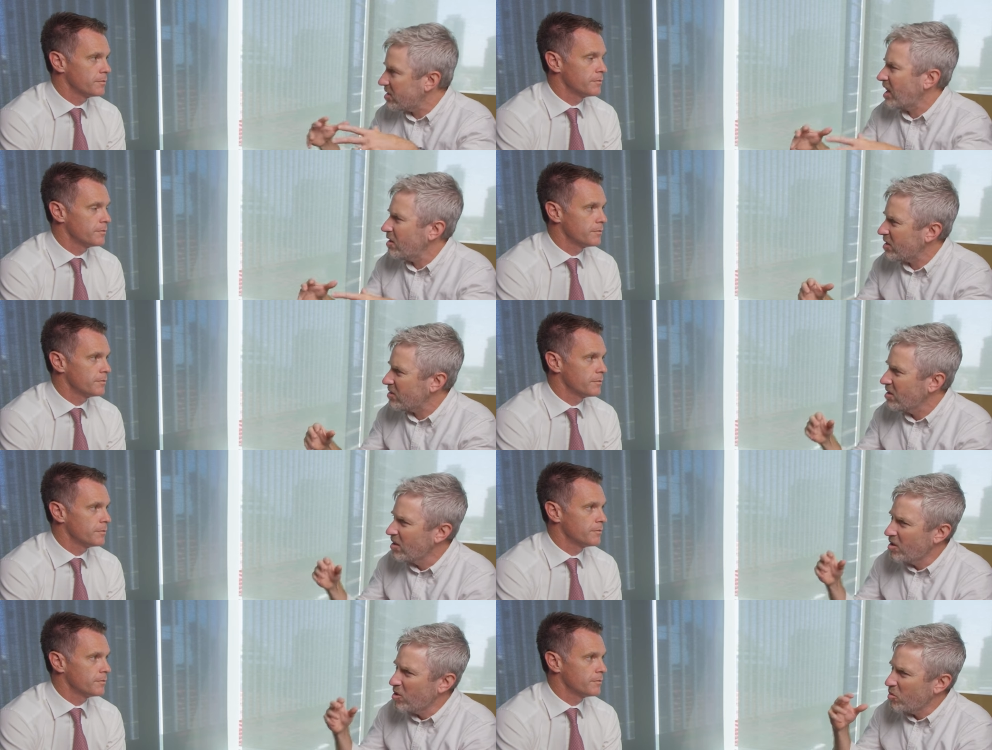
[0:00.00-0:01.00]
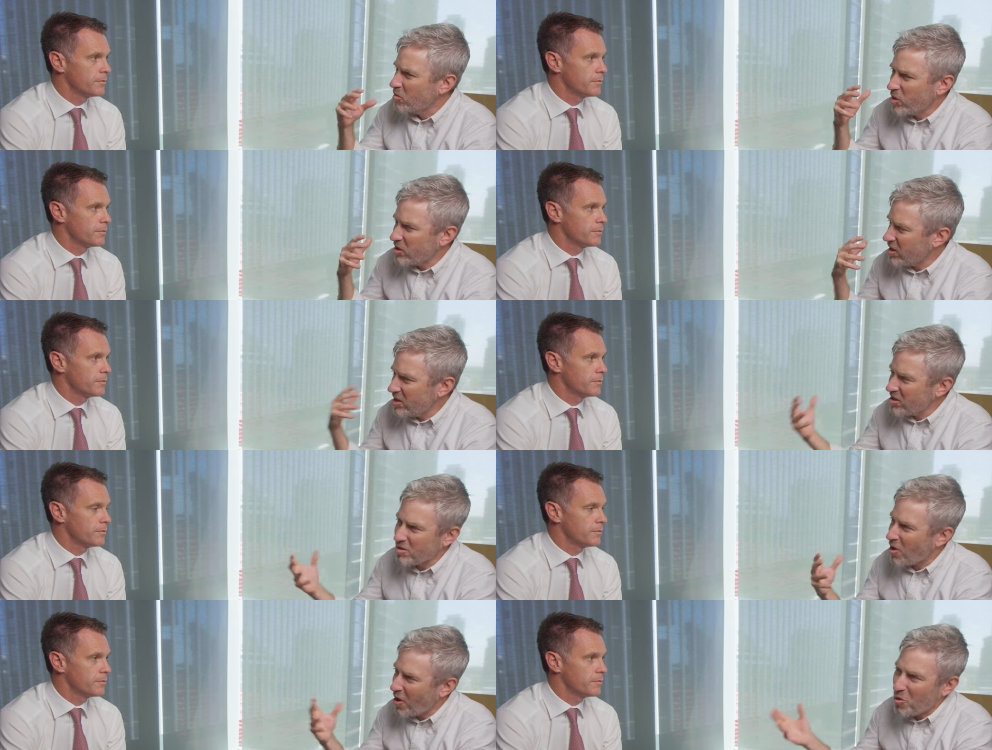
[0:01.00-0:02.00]
Speaker 1: and savings. But
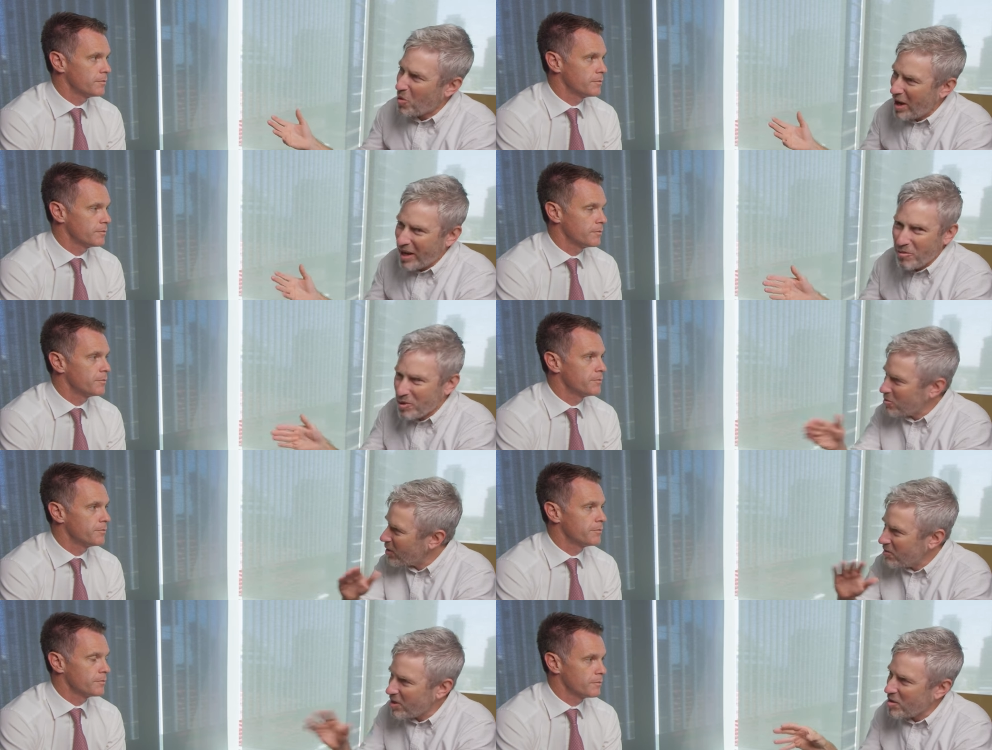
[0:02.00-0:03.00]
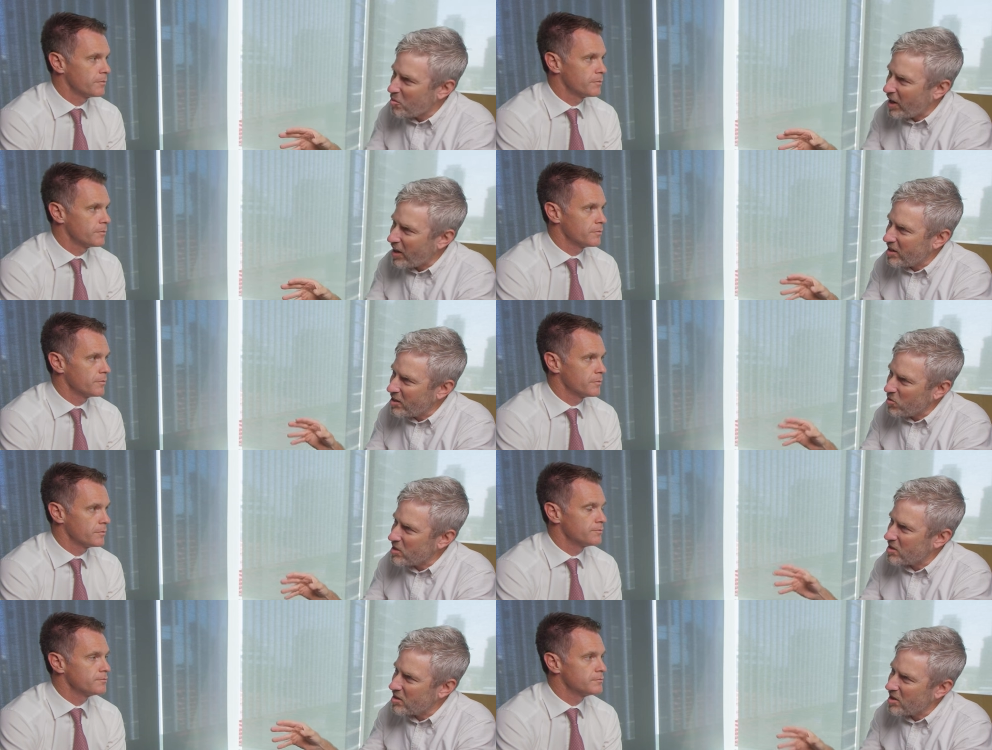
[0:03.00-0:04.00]
teachers, either way, which whatever the debate in
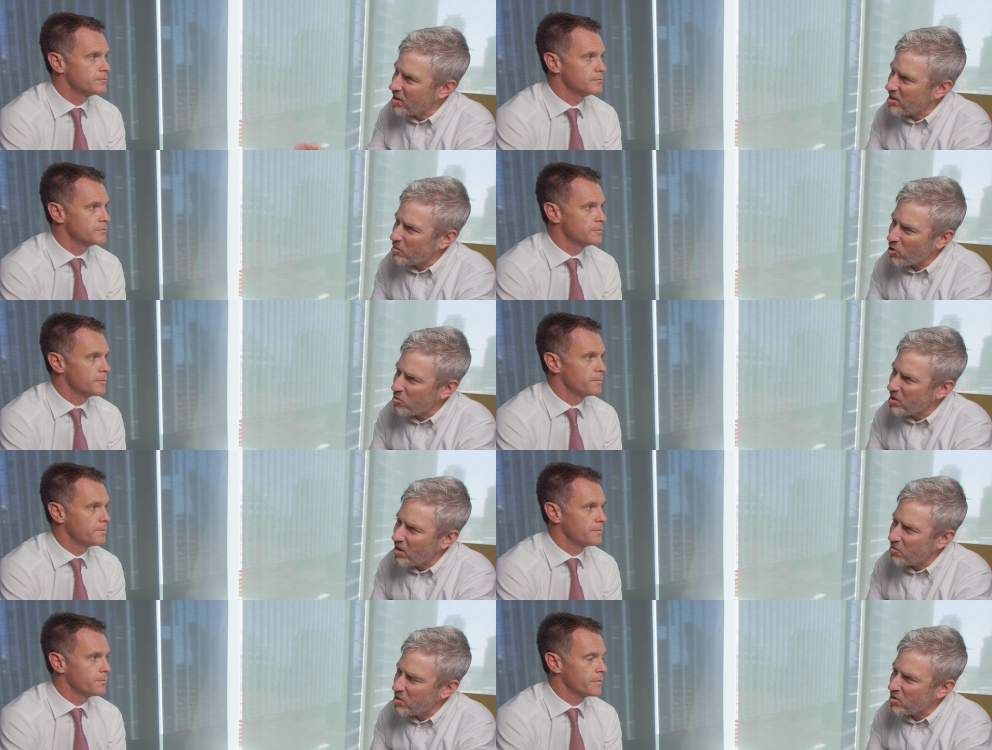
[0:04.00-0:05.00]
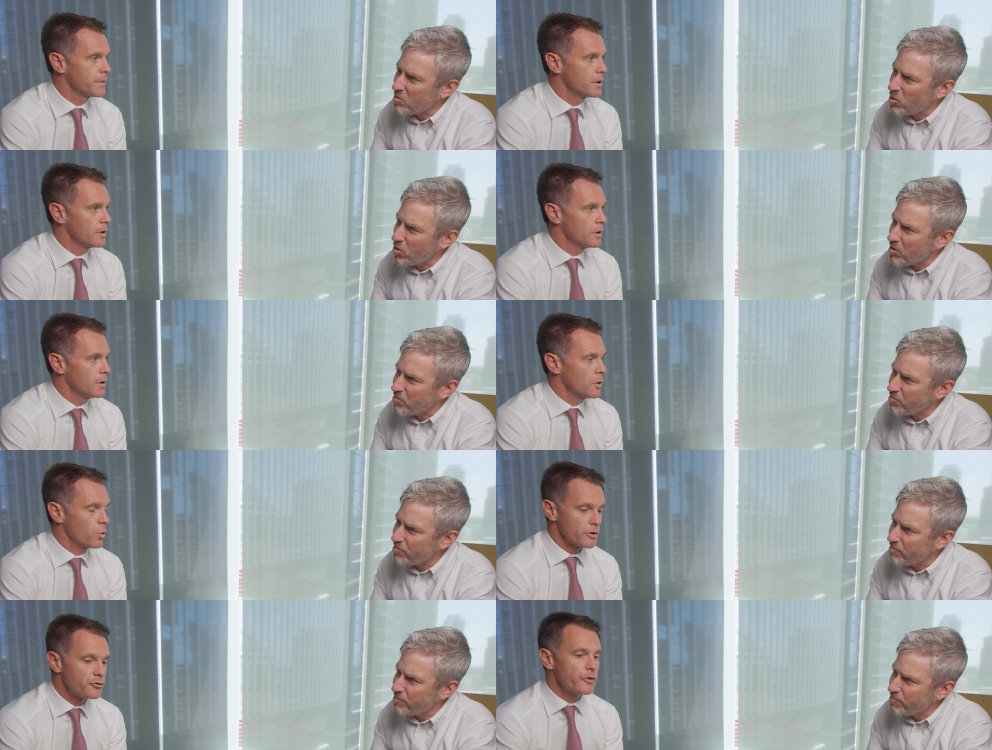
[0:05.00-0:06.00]
Western Sydney, sometimes don't feel supported.
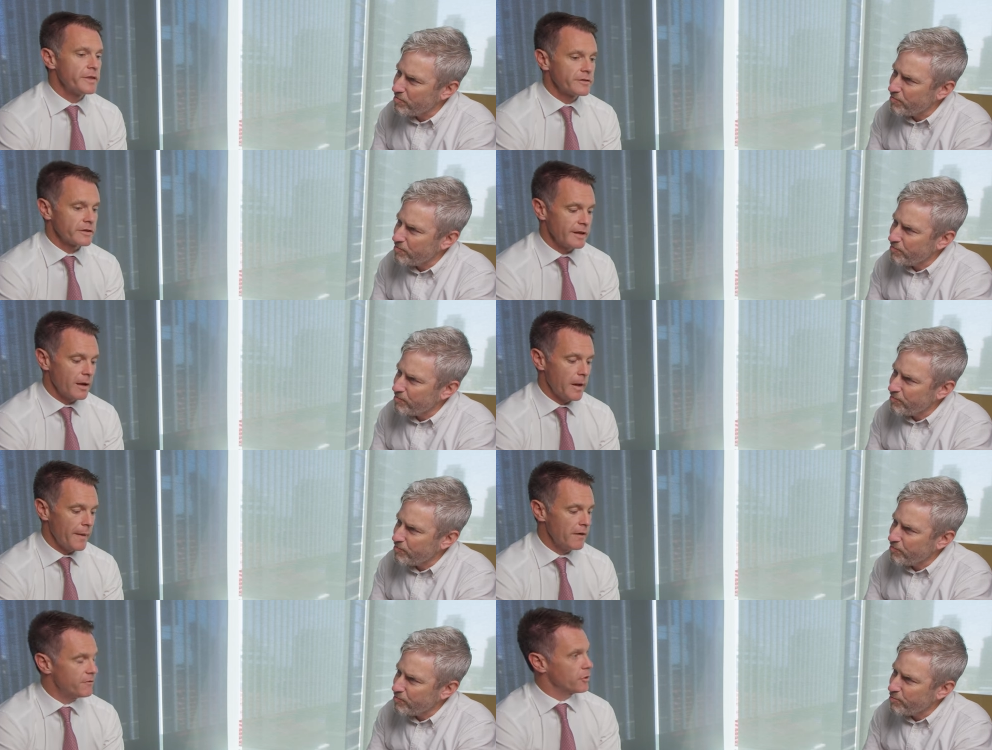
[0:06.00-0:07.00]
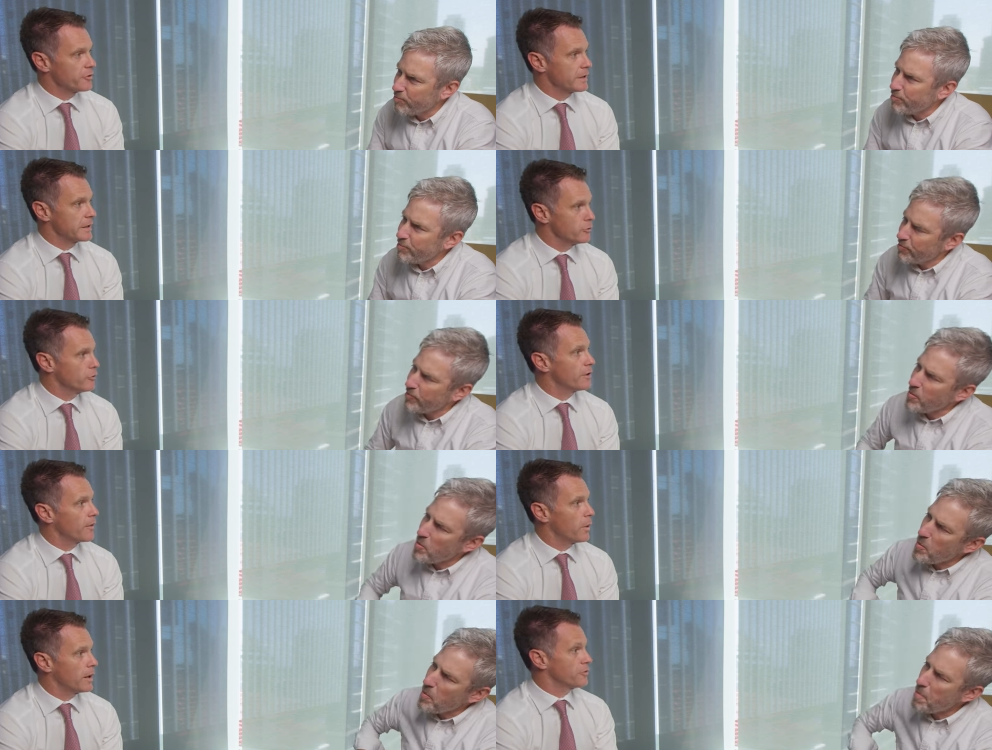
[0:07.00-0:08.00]
Speaker 2: Well, there's two things I'd say about that. Firstly, mm-hmm. New
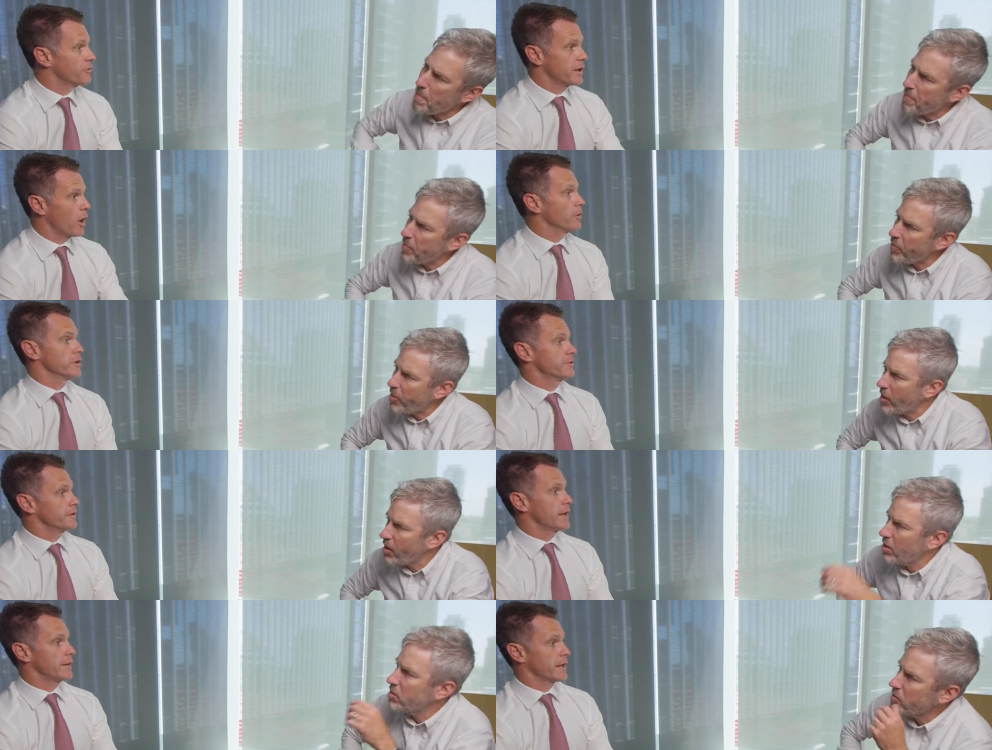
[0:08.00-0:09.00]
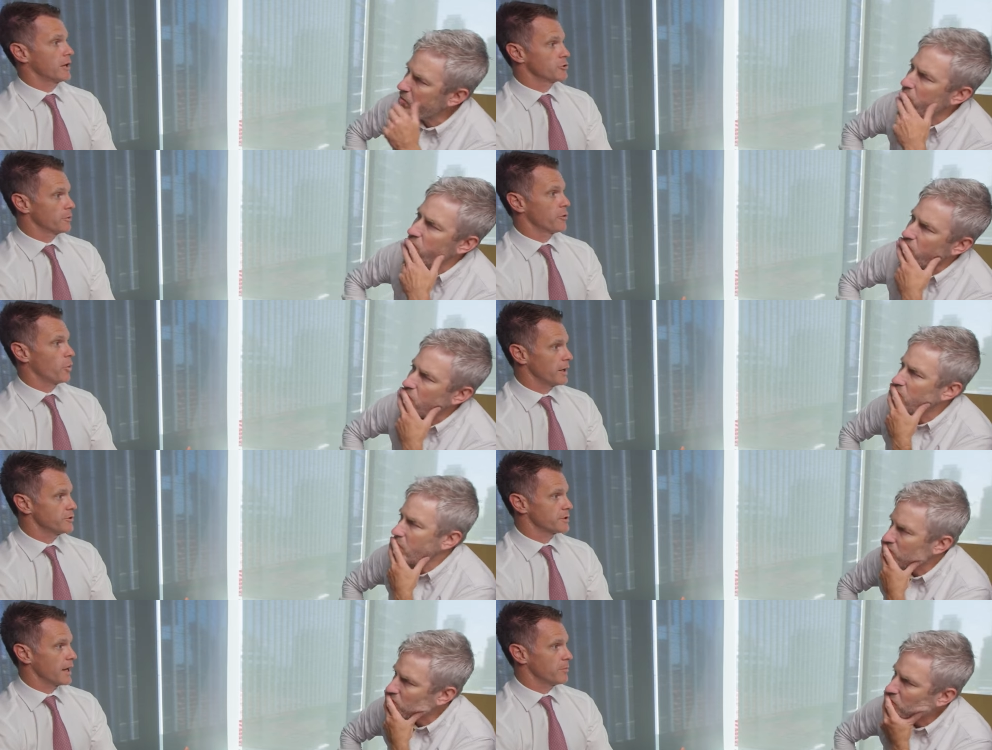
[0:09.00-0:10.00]
South Wales is the only state in the country with the
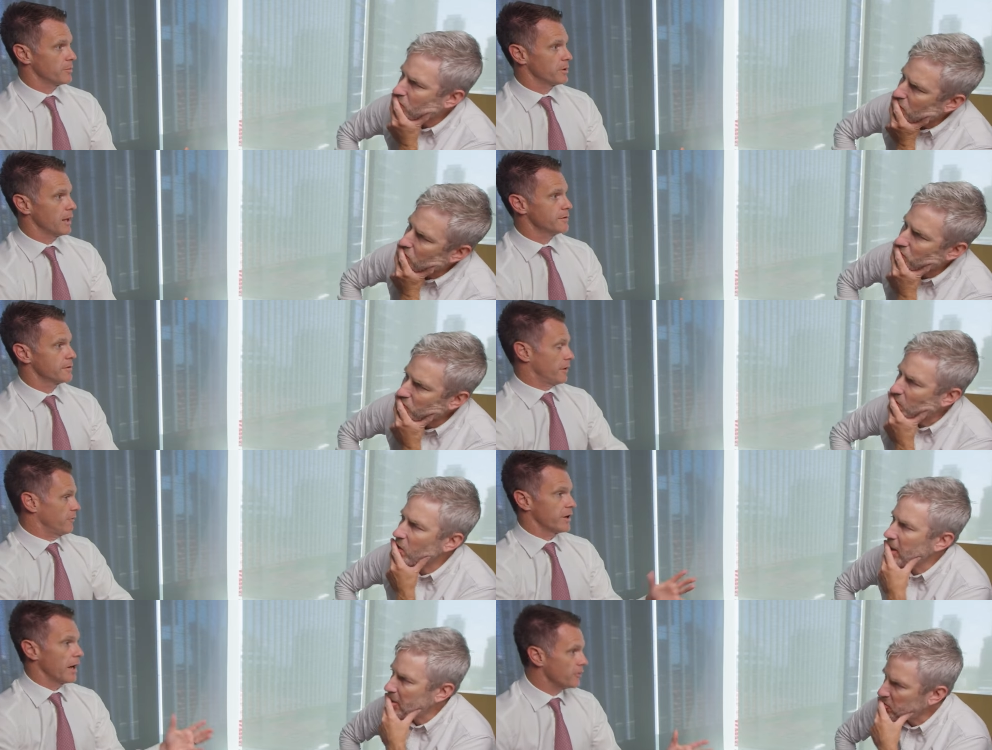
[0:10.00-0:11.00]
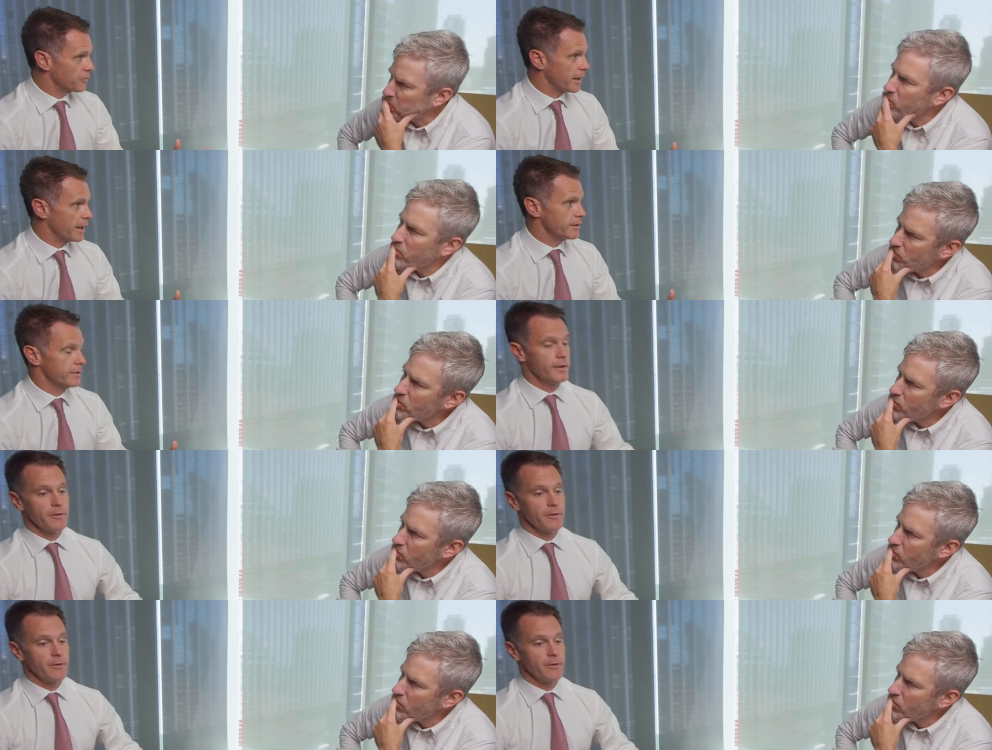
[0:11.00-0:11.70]
wages cap in place. Every okay. other state